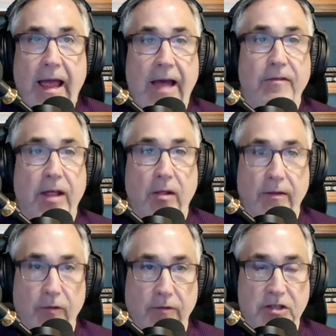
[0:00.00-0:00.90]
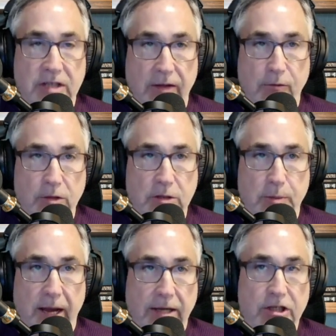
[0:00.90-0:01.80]
have that level of
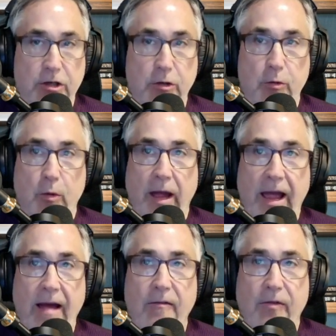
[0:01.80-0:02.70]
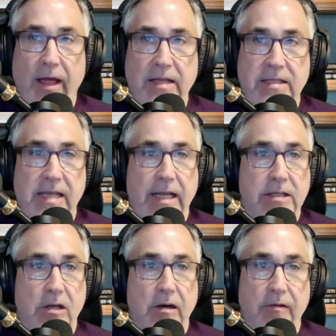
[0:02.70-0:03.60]
self-respect, you have that sense
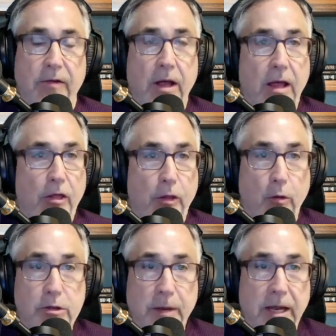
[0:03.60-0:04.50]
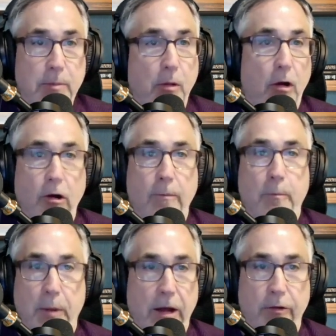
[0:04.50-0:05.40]
of those people aren't
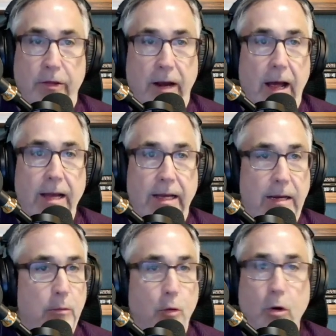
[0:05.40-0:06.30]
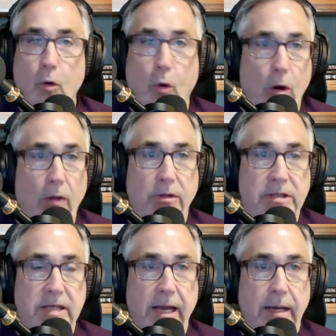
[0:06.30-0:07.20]
better than I am. We're all the
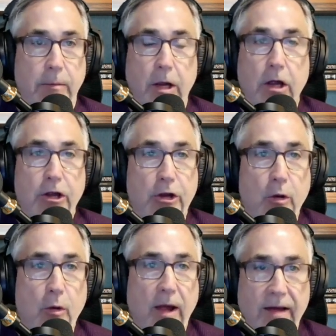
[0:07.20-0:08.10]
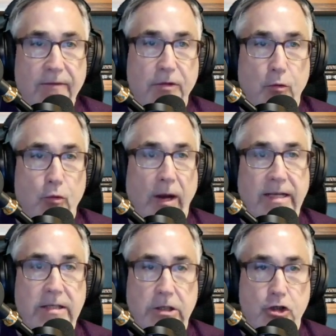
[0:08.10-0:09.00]
same. You don't have the
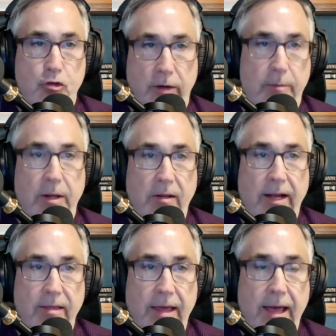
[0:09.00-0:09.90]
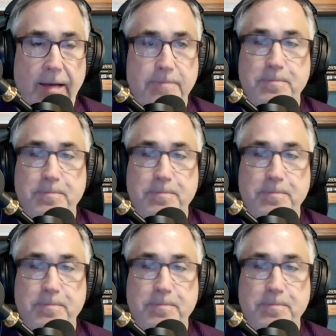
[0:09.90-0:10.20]
right to treat me like that.